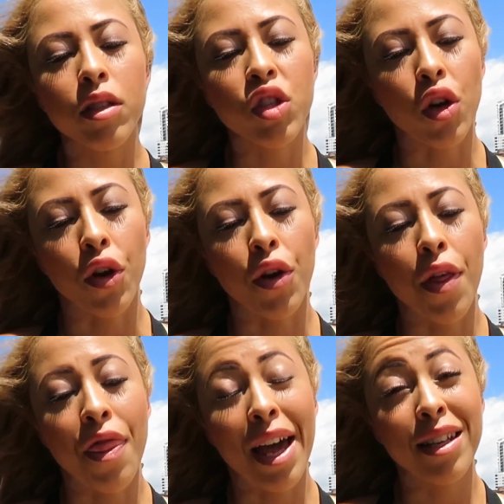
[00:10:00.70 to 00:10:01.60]
So
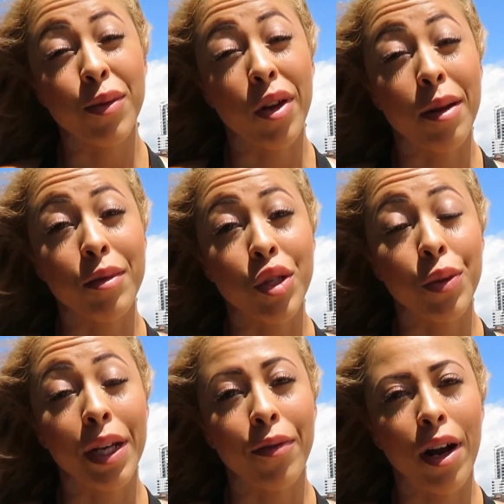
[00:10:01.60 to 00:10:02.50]
that is what I'm
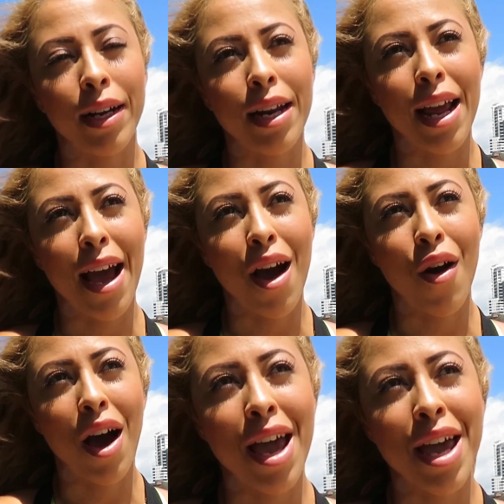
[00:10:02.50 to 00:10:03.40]
doing right now.
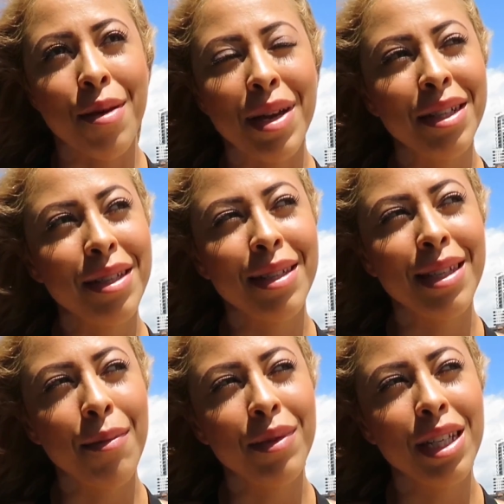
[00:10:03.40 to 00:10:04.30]
am
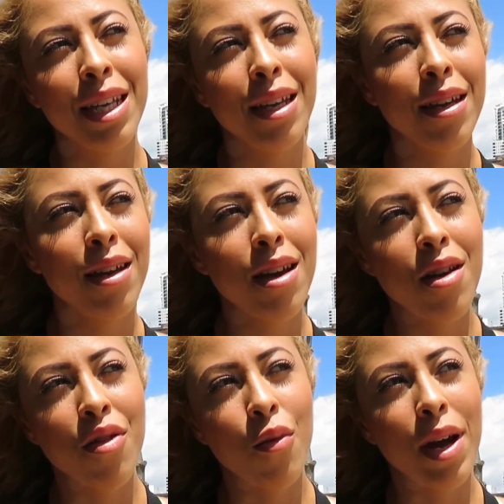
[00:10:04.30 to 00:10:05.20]

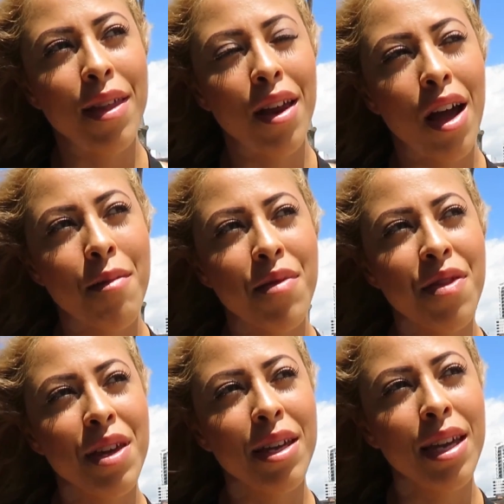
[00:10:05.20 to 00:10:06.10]
intercepting the way that I'm
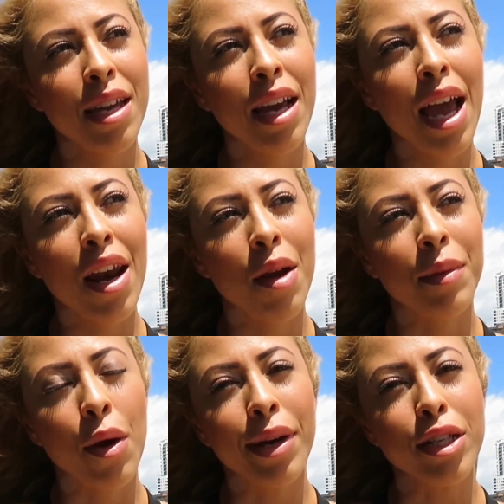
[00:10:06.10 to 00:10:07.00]
thinking, and I'm
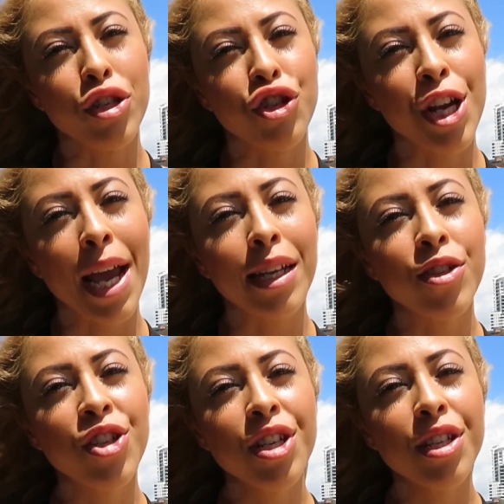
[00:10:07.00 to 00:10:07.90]
going to
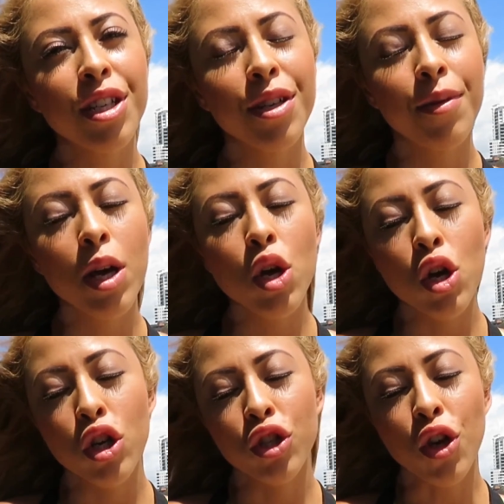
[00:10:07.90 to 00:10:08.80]
change it.
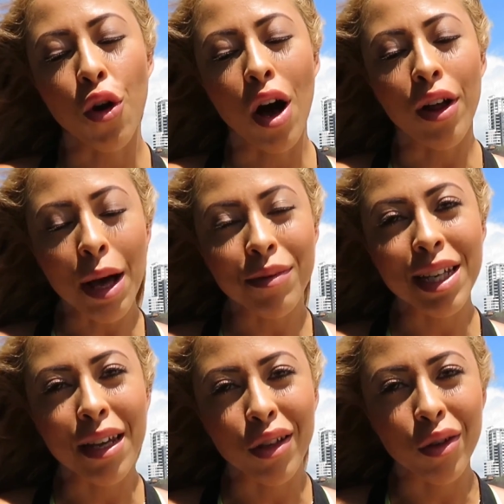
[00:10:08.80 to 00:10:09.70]
So I'll
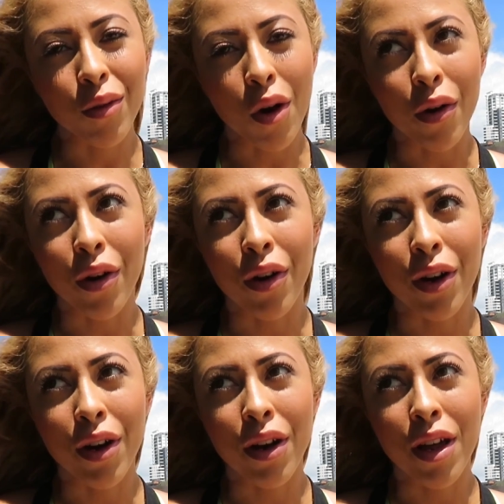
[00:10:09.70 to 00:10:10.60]
update you
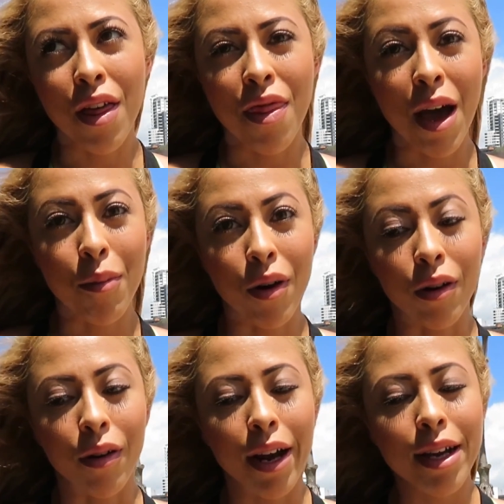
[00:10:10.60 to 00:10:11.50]
on that
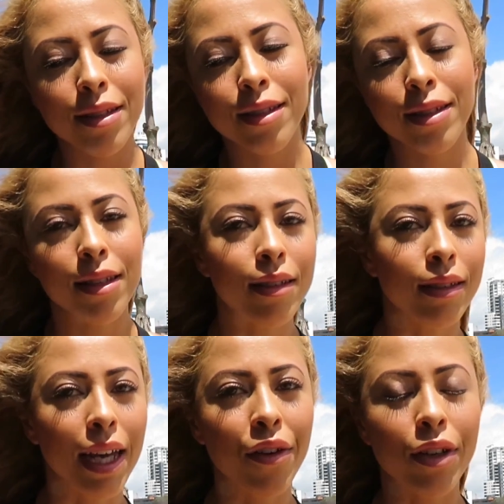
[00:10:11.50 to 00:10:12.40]
progress
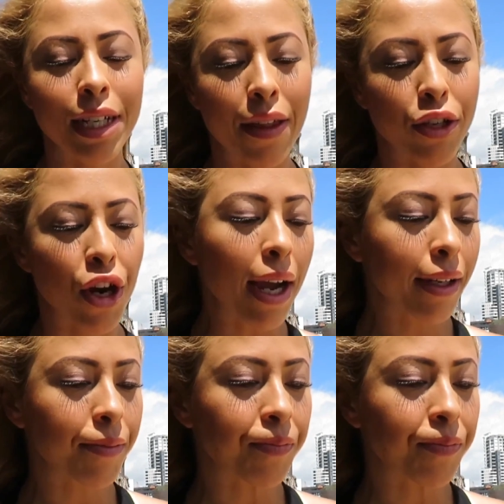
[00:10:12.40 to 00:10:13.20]
later on down the track.